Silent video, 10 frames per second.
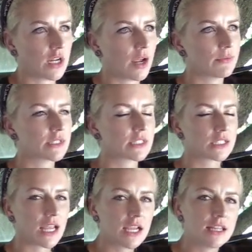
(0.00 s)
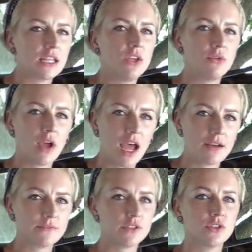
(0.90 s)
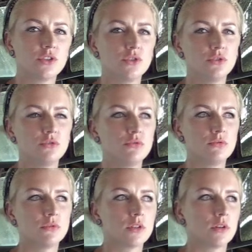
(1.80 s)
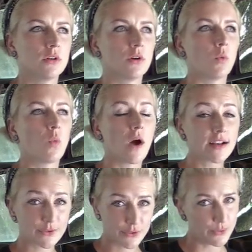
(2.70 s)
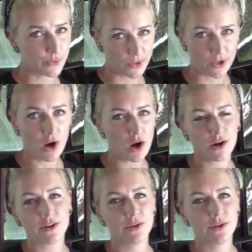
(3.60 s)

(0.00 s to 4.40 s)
I would say that you have to want to work hard.